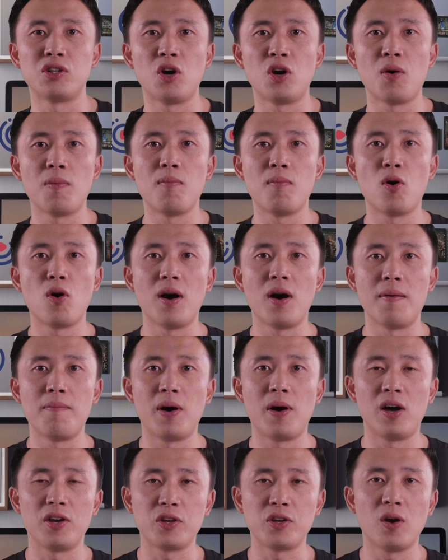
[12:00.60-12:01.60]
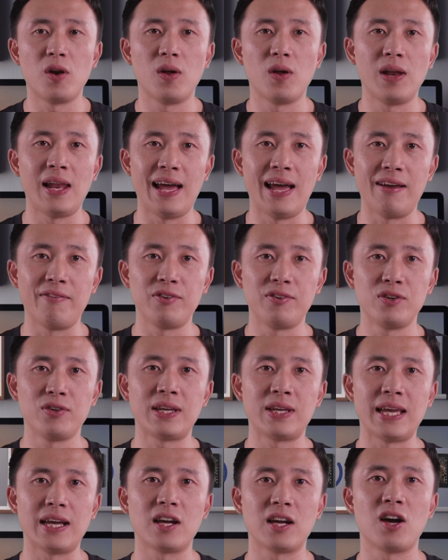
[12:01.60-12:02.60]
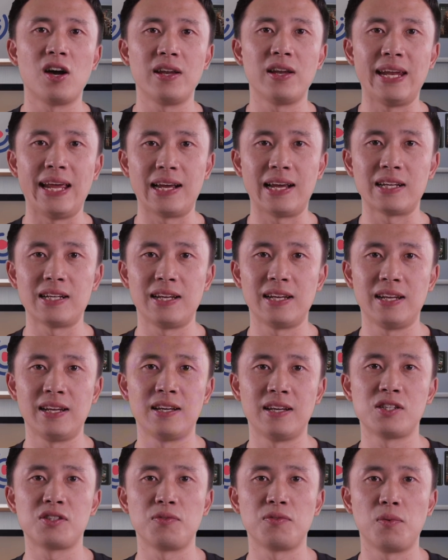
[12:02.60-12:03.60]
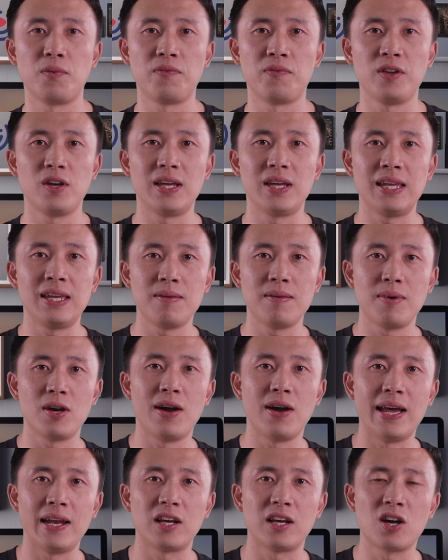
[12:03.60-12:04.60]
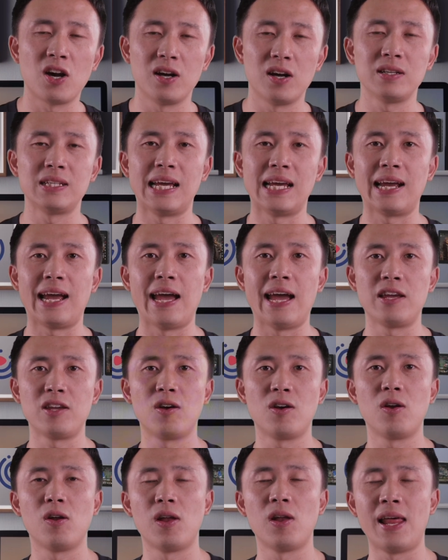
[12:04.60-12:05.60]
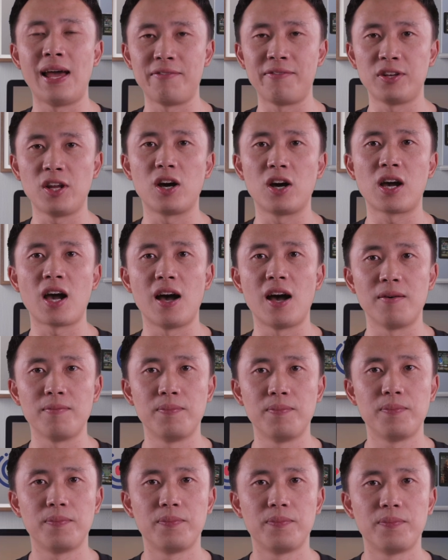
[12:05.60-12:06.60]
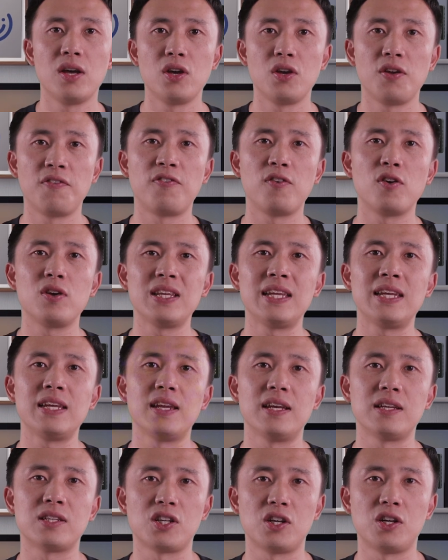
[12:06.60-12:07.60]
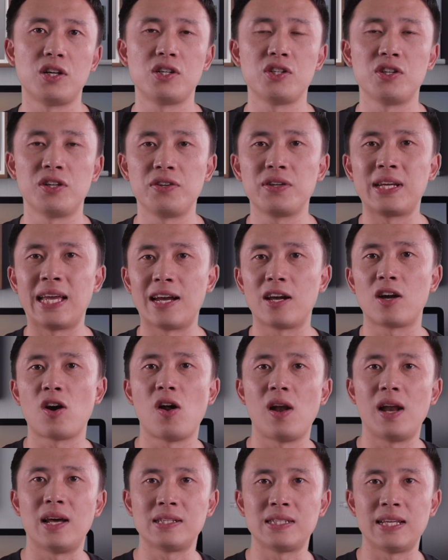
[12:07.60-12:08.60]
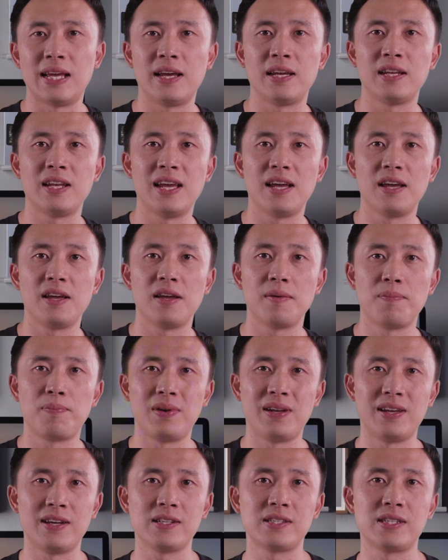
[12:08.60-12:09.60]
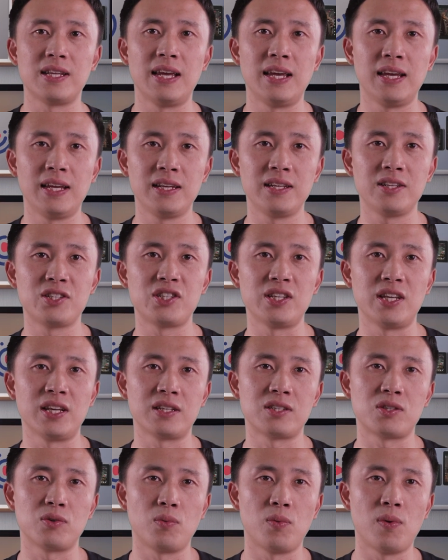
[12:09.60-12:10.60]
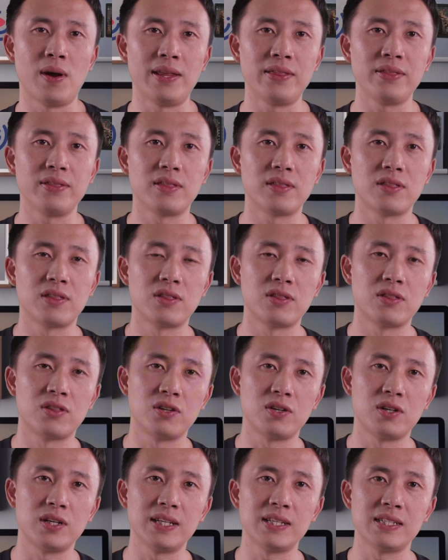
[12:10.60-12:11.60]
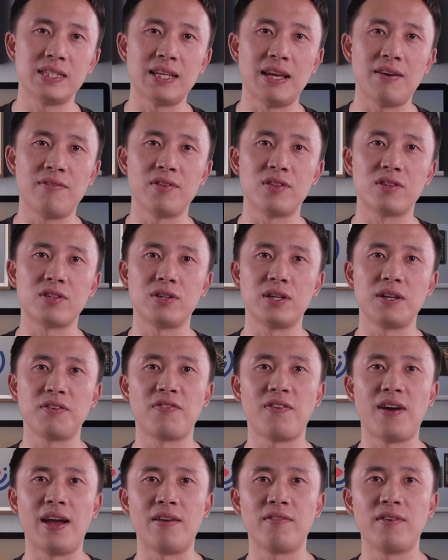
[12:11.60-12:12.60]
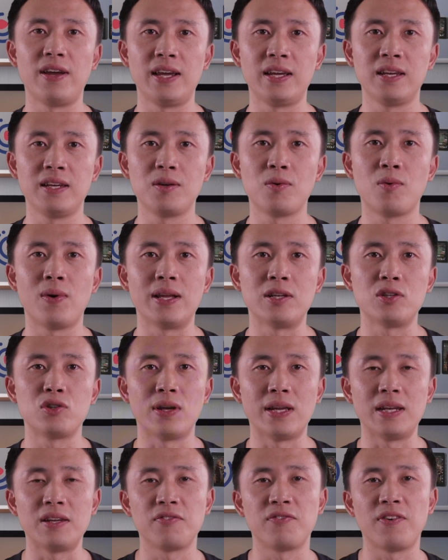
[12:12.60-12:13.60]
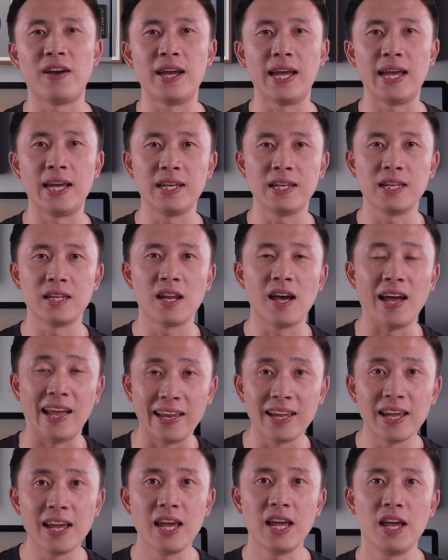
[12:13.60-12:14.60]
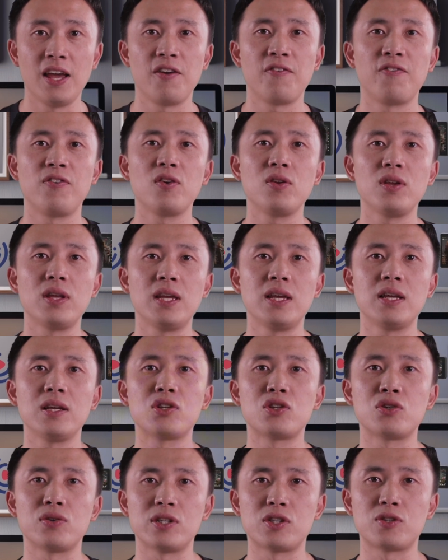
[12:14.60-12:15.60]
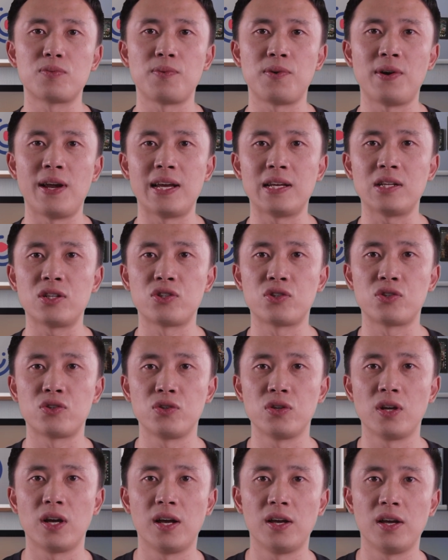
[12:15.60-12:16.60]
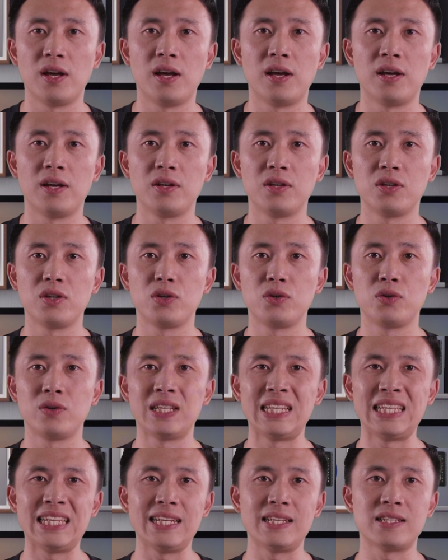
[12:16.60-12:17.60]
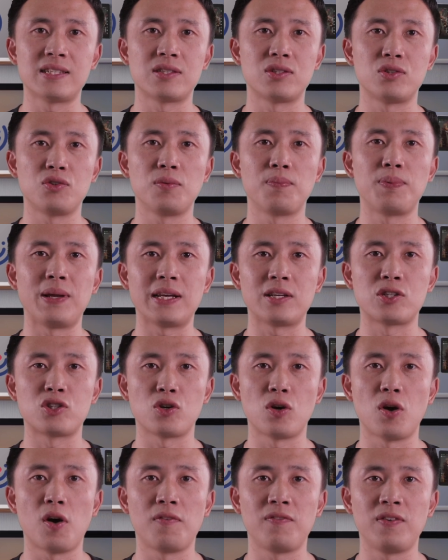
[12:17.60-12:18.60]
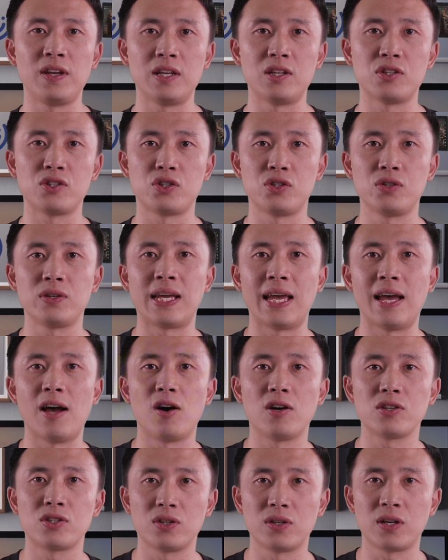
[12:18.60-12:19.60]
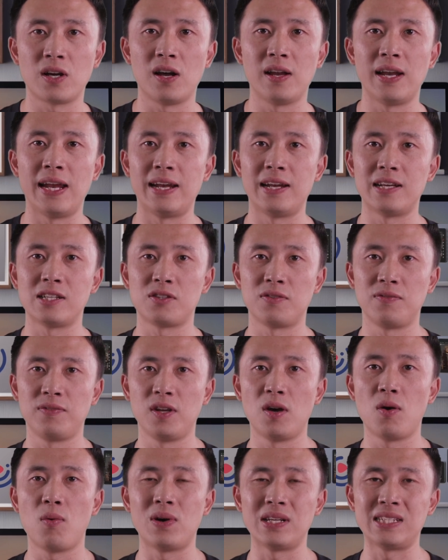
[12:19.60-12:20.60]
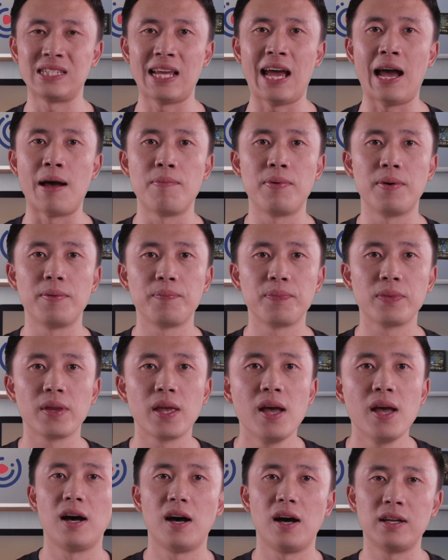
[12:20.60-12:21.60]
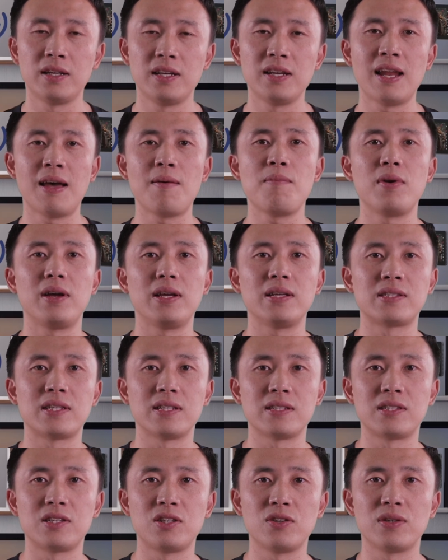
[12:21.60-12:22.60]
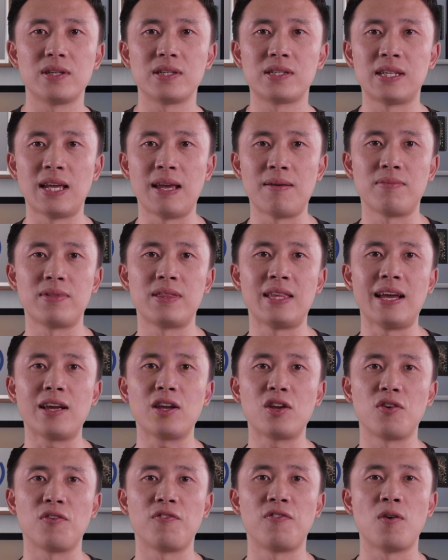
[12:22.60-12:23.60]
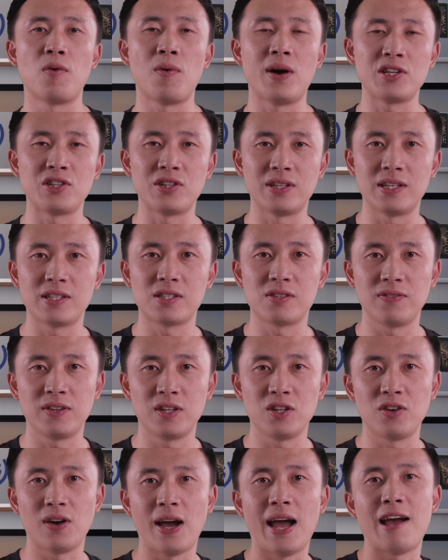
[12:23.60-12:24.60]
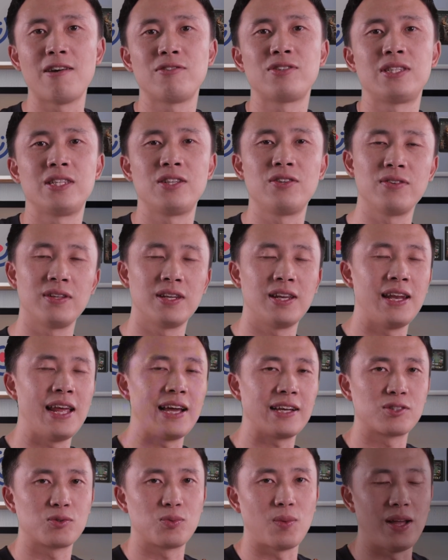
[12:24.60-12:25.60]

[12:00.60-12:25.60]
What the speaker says: know more about YoloLiv, you can contact us via email at contact@yololive.com. If your need is urgent, you can call us at +86 137 35 81 25 89. If you need to express your needs through picture or videos, you can also contact us via WhatsApp. The number is still the same. Thank you for watching this video. I'll see you in the next